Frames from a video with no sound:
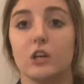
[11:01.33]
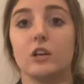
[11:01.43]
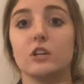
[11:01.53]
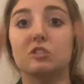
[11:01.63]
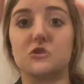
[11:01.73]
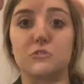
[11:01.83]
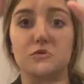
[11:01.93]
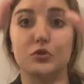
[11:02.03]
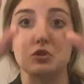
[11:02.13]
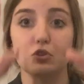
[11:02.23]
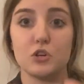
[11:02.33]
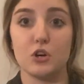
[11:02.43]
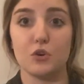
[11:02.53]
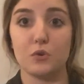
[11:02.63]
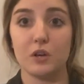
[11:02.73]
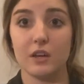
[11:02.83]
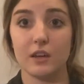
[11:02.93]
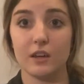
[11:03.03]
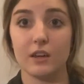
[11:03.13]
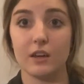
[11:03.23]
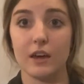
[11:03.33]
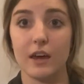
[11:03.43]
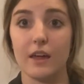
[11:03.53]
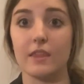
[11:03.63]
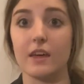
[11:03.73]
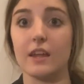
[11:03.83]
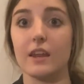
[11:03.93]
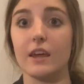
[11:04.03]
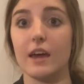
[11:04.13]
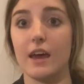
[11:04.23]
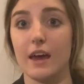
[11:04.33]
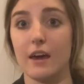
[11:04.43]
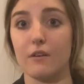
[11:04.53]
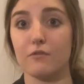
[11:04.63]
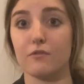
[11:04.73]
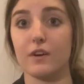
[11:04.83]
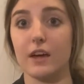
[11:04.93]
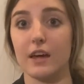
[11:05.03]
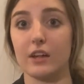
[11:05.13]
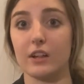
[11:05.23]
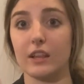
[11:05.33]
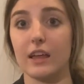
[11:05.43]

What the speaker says: So you do snow and then F-L-A-K-E.